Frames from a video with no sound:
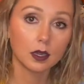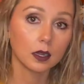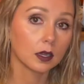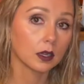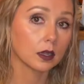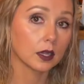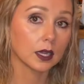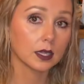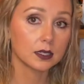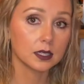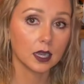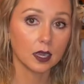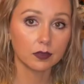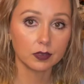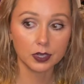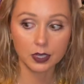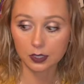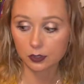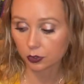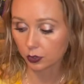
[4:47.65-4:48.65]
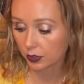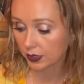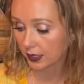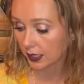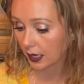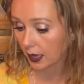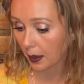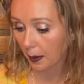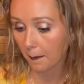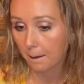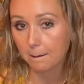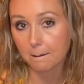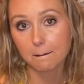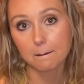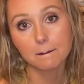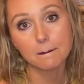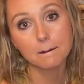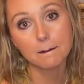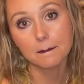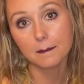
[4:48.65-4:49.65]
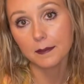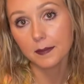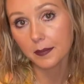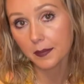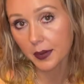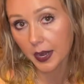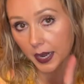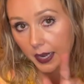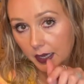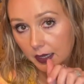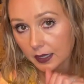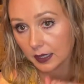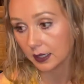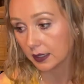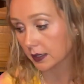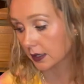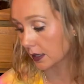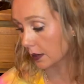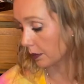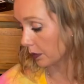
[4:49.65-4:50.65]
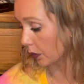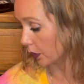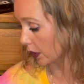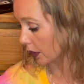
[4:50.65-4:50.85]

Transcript: Glad to have an extra set. Might need some more.